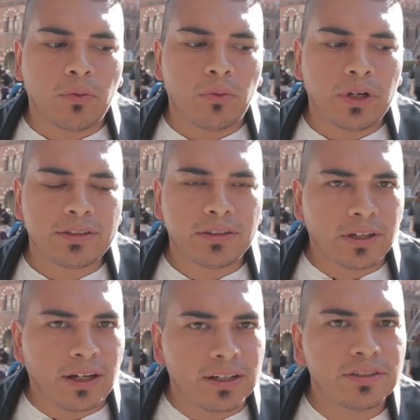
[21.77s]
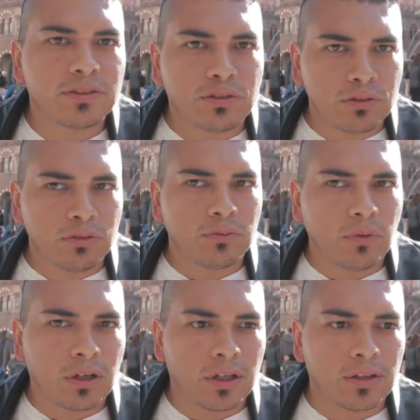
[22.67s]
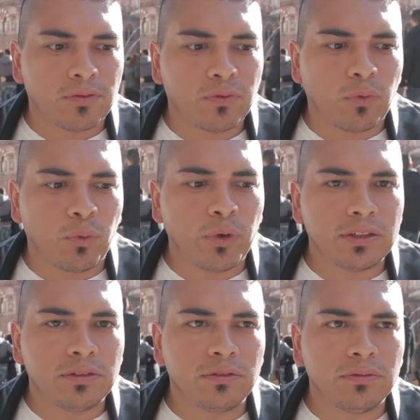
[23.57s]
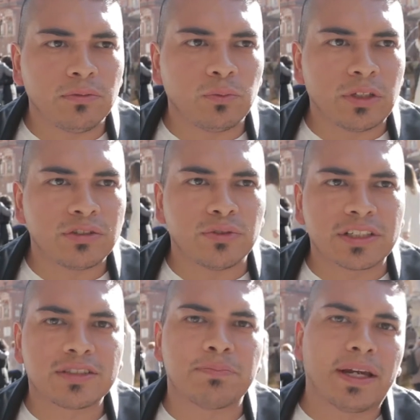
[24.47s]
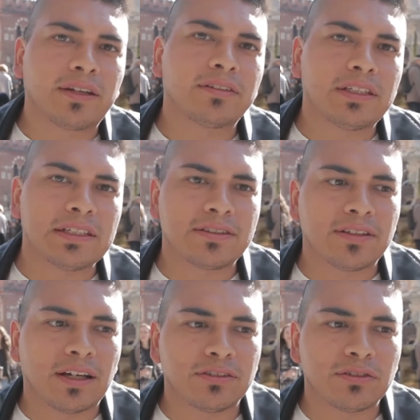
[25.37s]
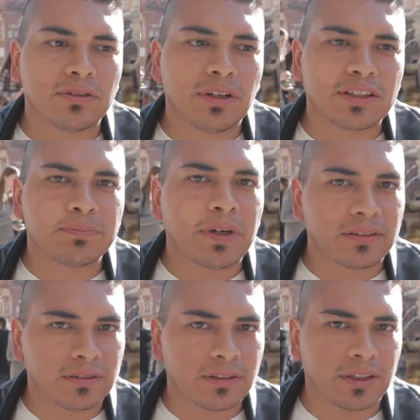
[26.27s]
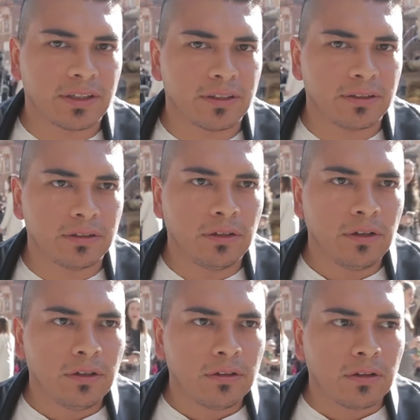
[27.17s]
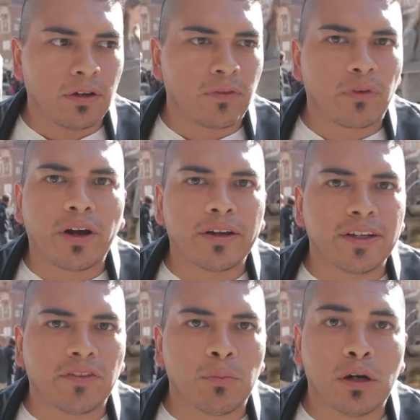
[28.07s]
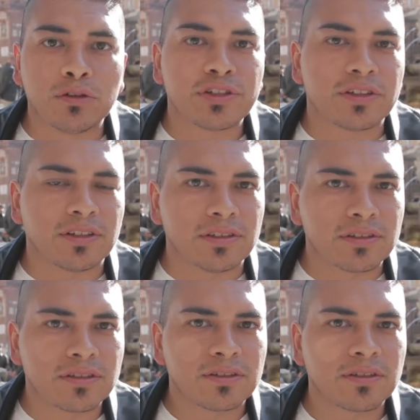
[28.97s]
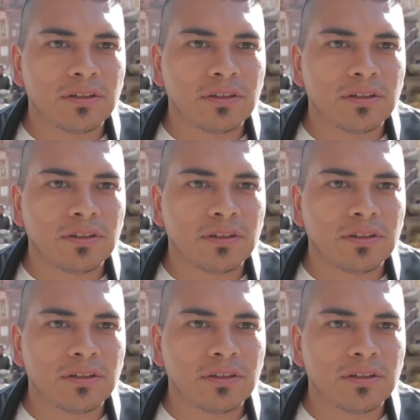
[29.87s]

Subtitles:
what I tell guys of what to expect is that expect a variety of emotions